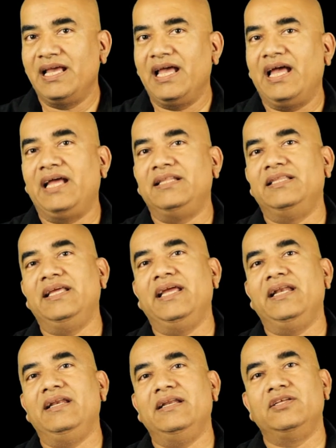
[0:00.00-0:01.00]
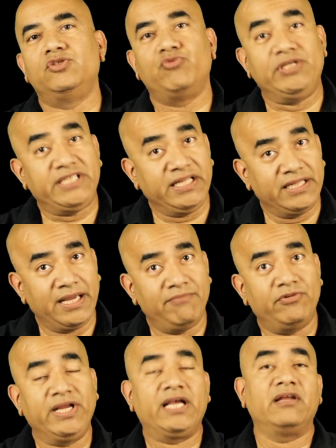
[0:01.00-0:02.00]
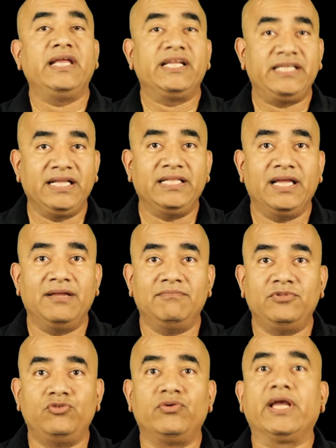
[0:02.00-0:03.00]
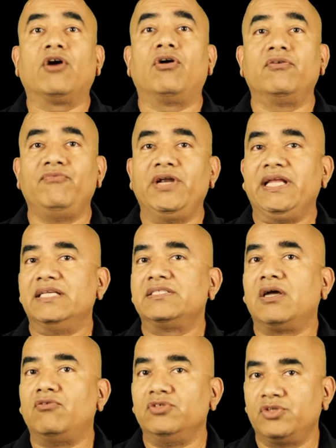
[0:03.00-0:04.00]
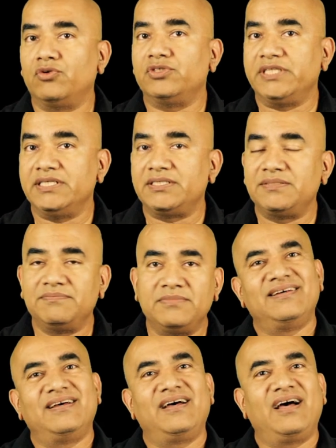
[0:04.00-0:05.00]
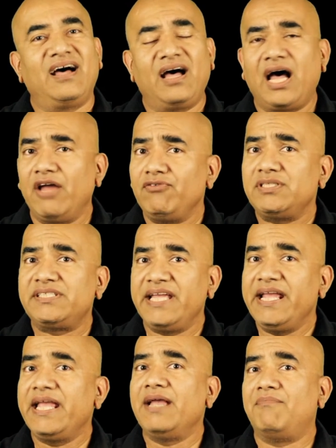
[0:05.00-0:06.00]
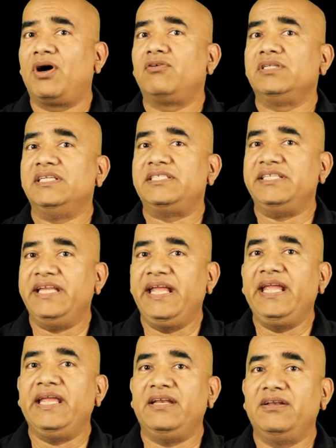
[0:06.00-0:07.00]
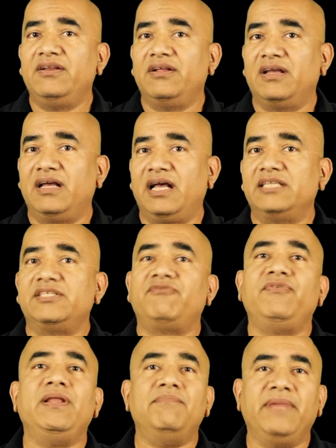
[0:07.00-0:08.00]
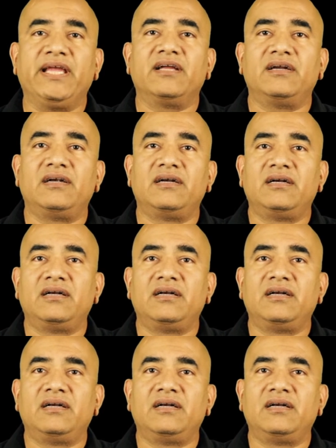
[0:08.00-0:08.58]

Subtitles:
and then switching them, reconnecting them to record various sound sources. I was thinking about this need as a filmmaker.